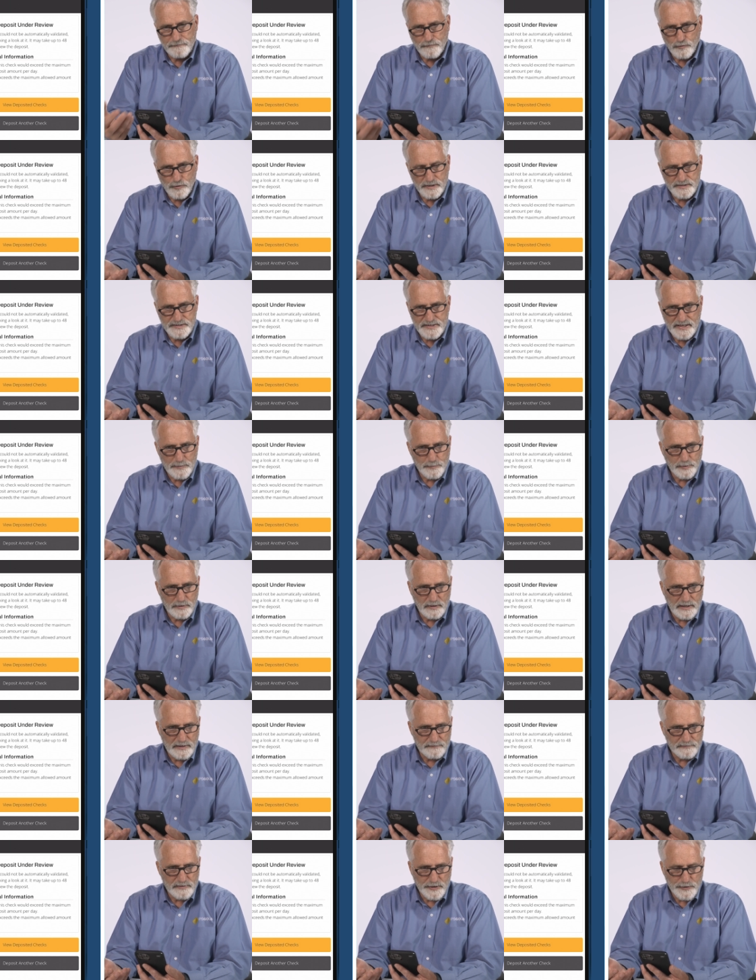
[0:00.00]
for example,
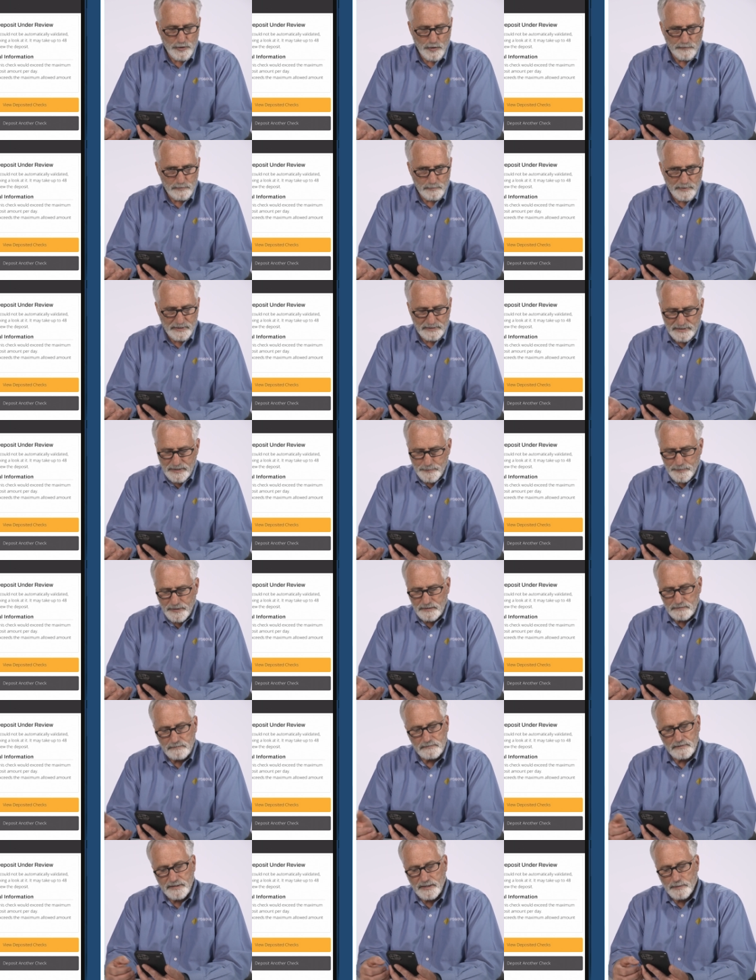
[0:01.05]
I've gone over my
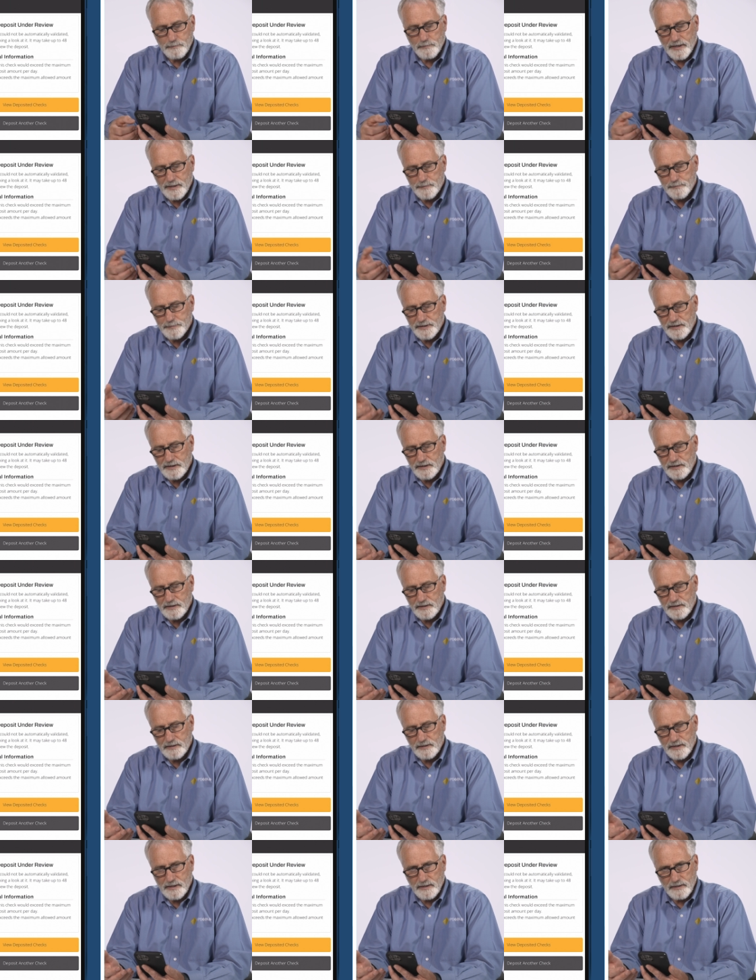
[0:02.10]
limit, it might
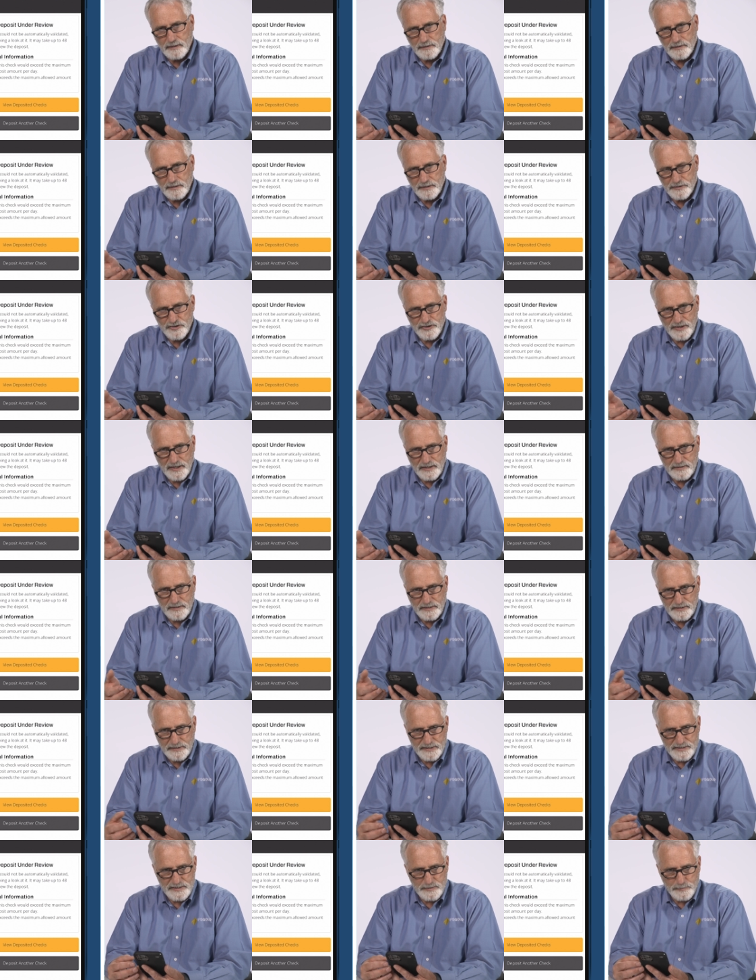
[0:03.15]
be uh, a check that
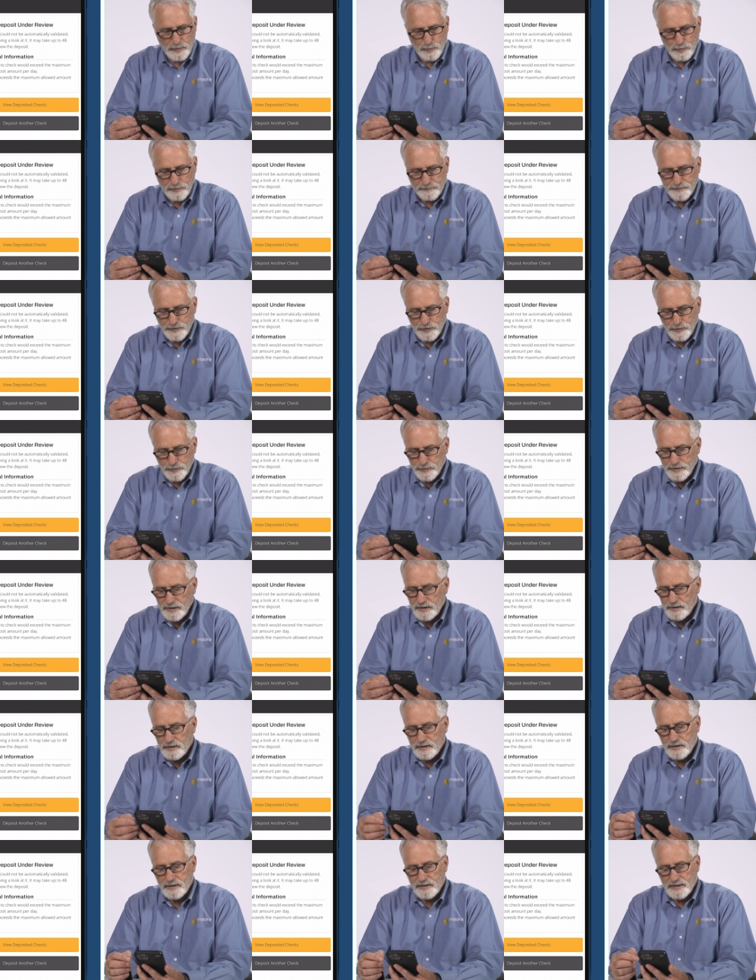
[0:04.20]
needs to be reviewed.
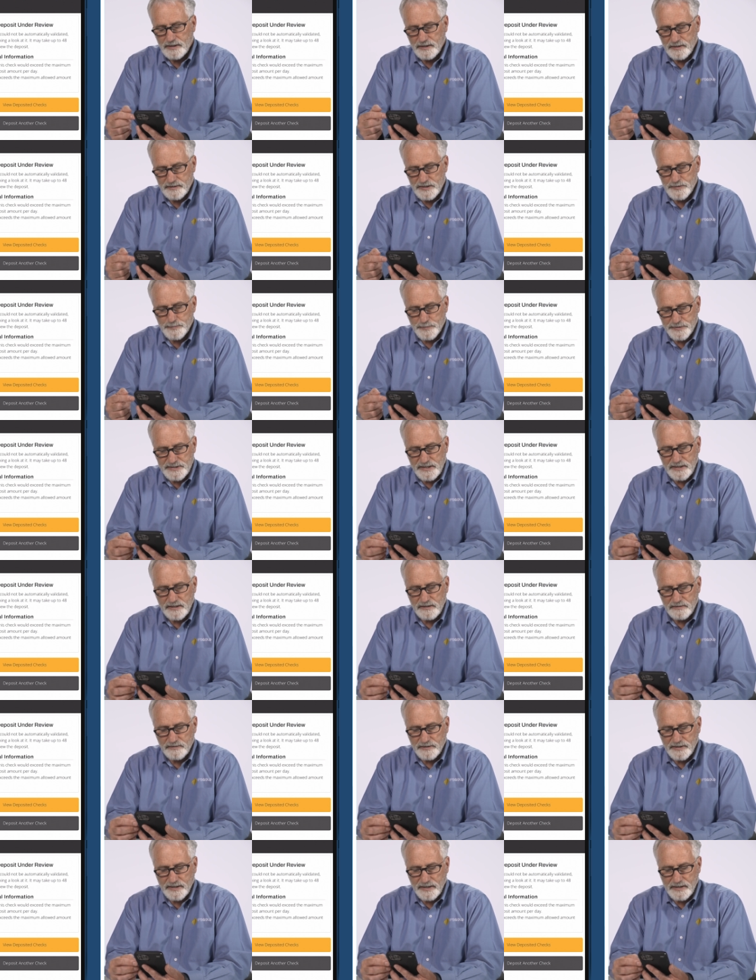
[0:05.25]
In this
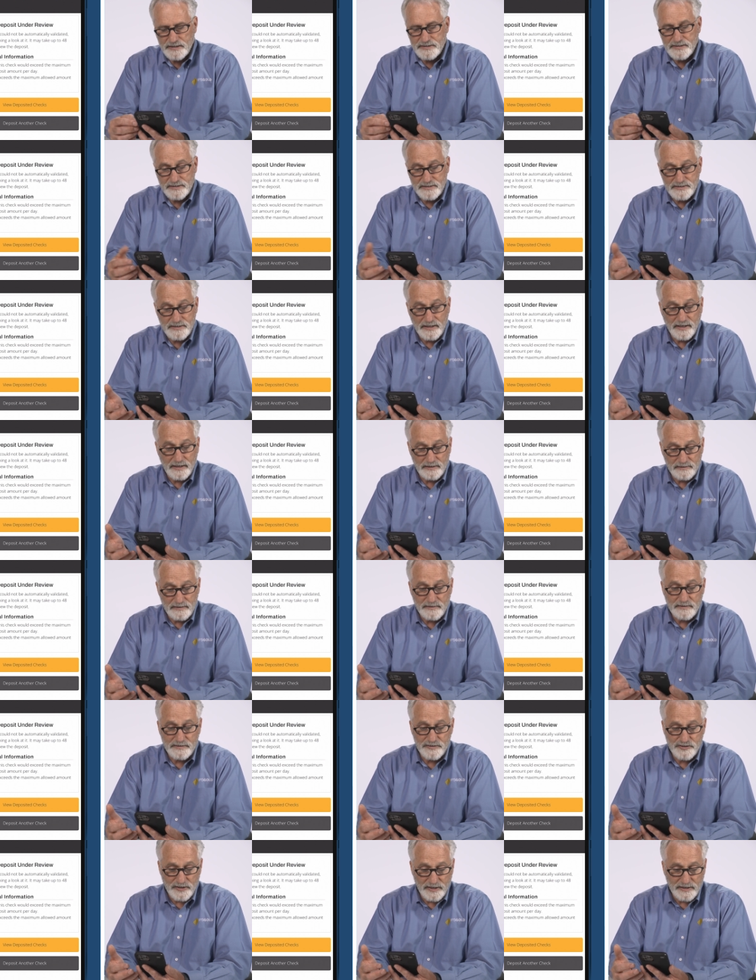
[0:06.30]
particular case, it's saying that
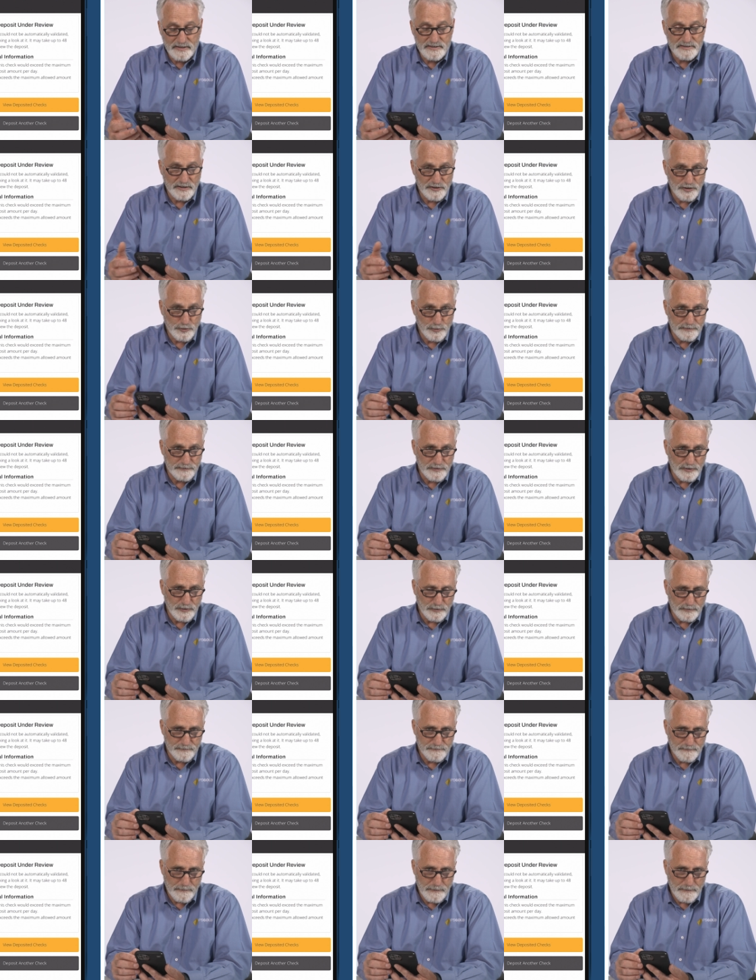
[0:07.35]
the check is under review.